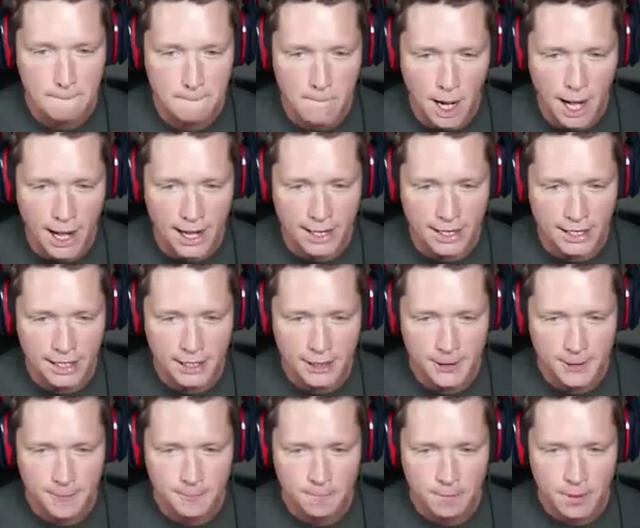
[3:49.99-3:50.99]
But
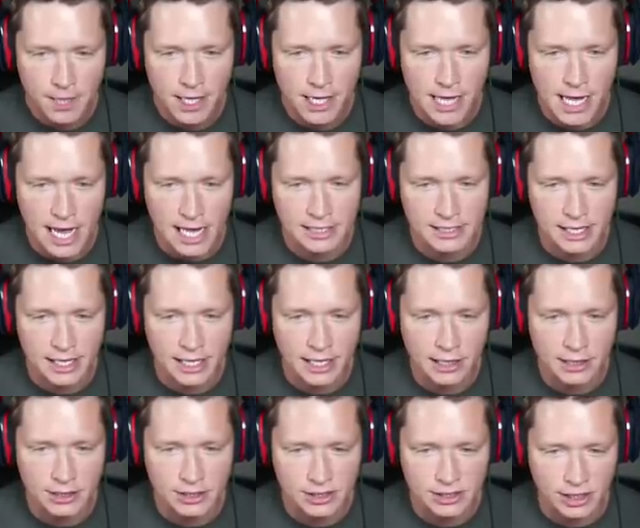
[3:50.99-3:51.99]
he has
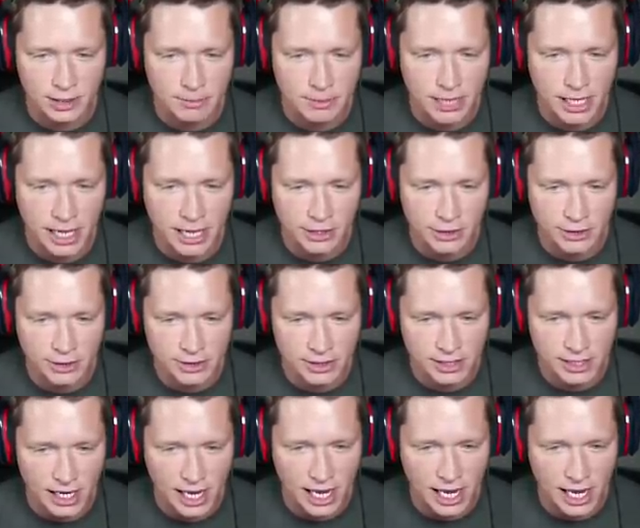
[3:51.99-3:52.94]
English subtitles,